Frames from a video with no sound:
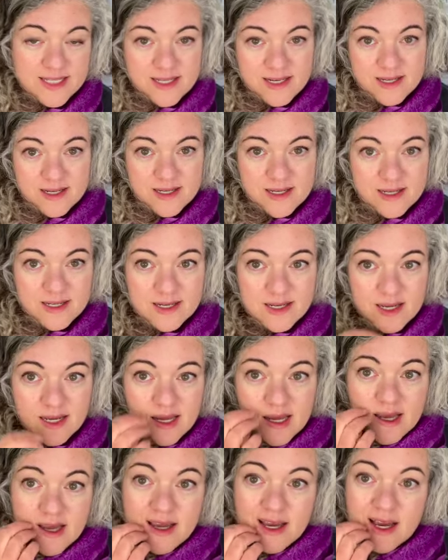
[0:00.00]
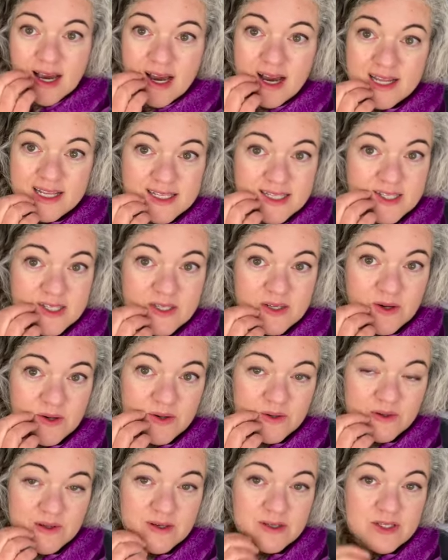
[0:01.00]
on it.
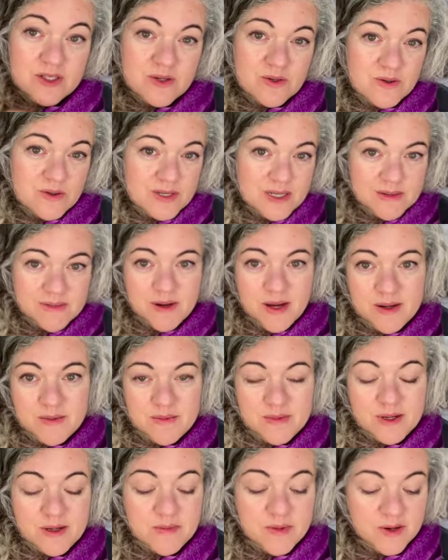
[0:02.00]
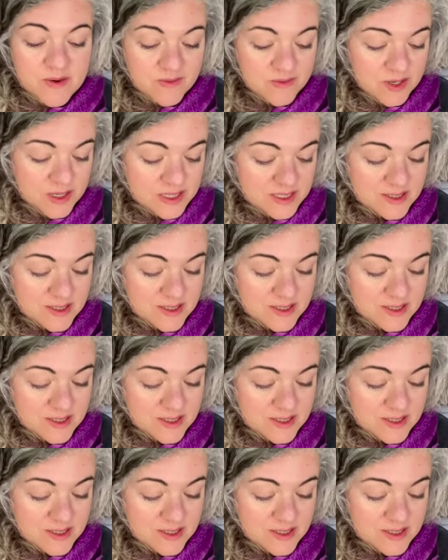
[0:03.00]
Don't worry about it being perfect.